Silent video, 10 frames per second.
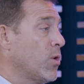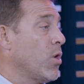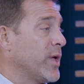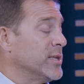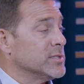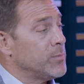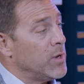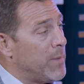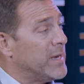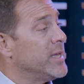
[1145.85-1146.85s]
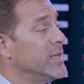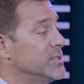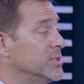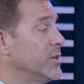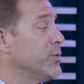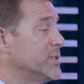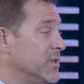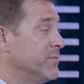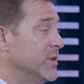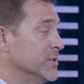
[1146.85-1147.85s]
not all cases, but in many cases,
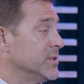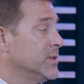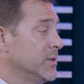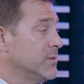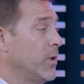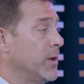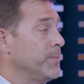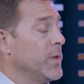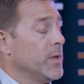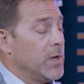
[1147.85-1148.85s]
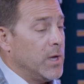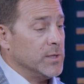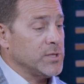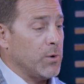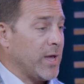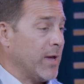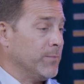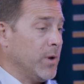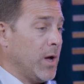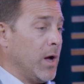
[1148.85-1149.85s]
increasing fees, right? And so
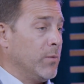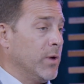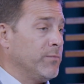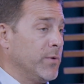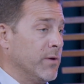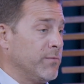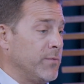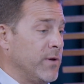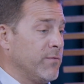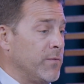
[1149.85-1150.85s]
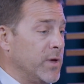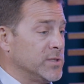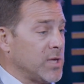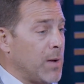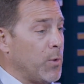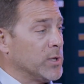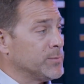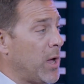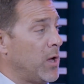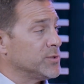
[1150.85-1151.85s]
again, if a
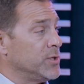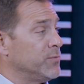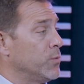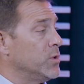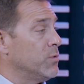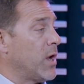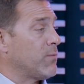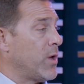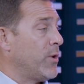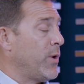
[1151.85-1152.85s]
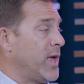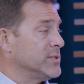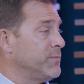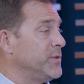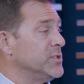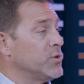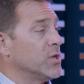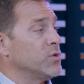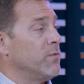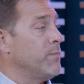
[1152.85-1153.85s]
stop-loss policy through a direct writer has a fee
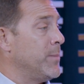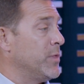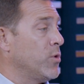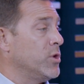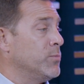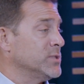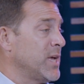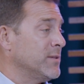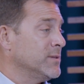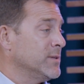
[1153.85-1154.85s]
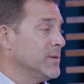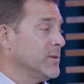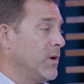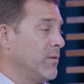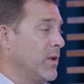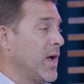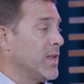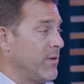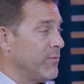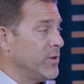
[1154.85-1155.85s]
structure of maybe 30%
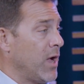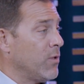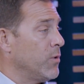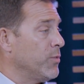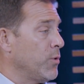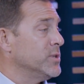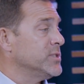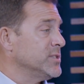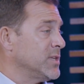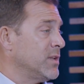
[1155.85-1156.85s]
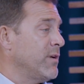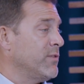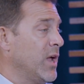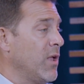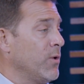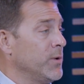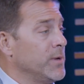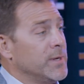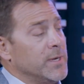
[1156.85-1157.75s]
out of every dollar, or 30 cents out of every dollar,